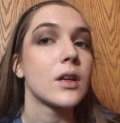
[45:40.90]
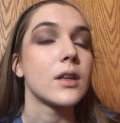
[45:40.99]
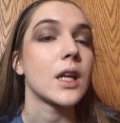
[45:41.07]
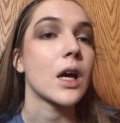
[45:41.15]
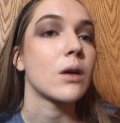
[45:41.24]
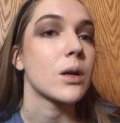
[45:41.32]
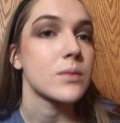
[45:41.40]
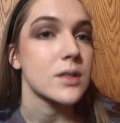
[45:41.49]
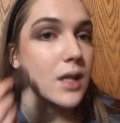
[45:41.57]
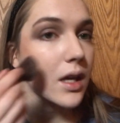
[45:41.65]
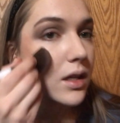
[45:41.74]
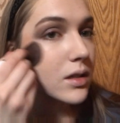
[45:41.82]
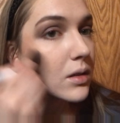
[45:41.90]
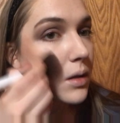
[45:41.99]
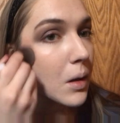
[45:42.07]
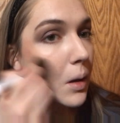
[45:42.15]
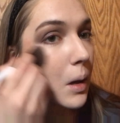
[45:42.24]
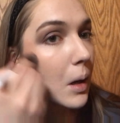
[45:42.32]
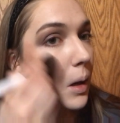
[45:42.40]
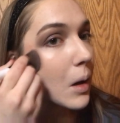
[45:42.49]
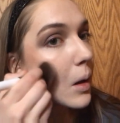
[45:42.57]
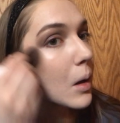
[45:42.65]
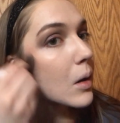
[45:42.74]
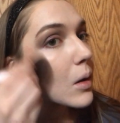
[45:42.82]
And now I'm sad.
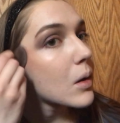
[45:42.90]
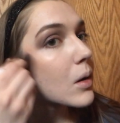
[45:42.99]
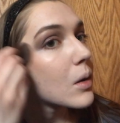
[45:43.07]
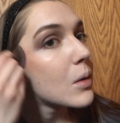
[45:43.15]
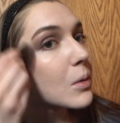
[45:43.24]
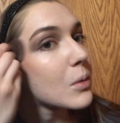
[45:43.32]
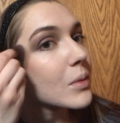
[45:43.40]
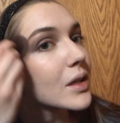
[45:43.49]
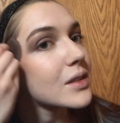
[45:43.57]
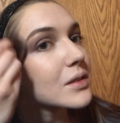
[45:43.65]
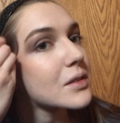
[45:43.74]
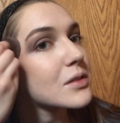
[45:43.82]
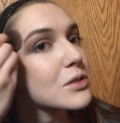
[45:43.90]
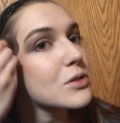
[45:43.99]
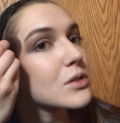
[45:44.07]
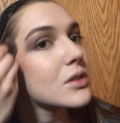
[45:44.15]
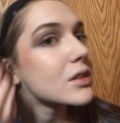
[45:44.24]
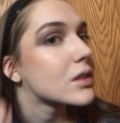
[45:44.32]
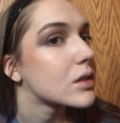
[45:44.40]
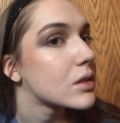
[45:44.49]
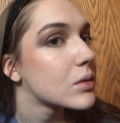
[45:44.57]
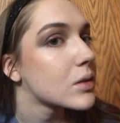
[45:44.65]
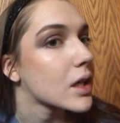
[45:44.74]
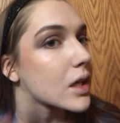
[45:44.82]
Oh my gosh.
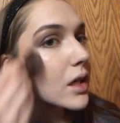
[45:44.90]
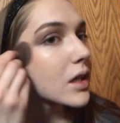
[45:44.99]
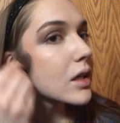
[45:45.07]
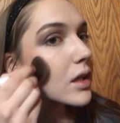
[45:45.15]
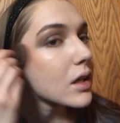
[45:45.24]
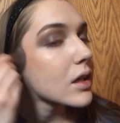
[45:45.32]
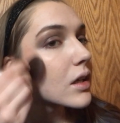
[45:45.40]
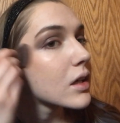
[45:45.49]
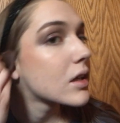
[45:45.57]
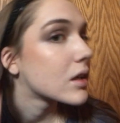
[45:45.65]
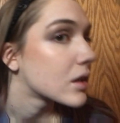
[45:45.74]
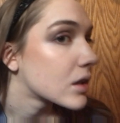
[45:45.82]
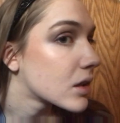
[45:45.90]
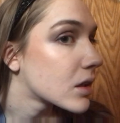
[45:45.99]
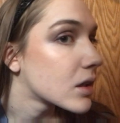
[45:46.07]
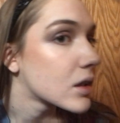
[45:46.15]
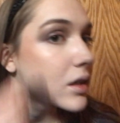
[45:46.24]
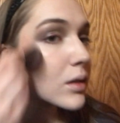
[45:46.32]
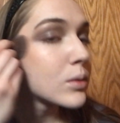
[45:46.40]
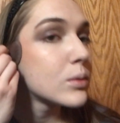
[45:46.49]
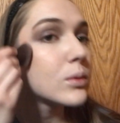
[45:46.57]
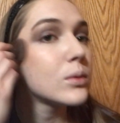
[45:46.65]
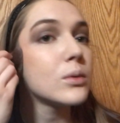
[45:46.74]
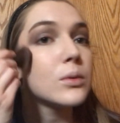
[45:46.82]
Okay.
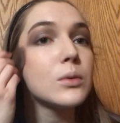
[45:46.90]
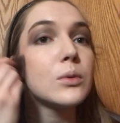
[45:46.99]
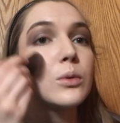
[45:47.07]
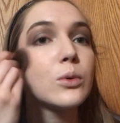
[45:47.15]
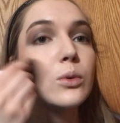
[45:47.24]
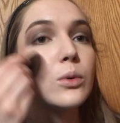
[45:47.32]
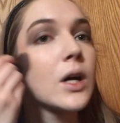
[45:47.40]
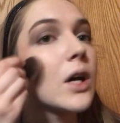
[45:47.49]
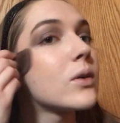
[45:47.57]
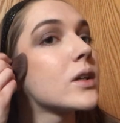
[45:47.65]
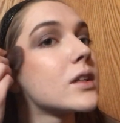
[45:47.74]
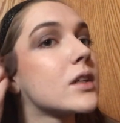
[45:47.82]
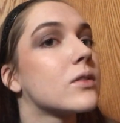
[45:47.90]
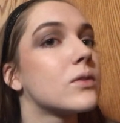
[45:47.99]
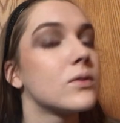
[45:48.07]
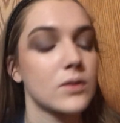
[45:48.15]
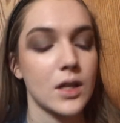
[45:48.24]
How can I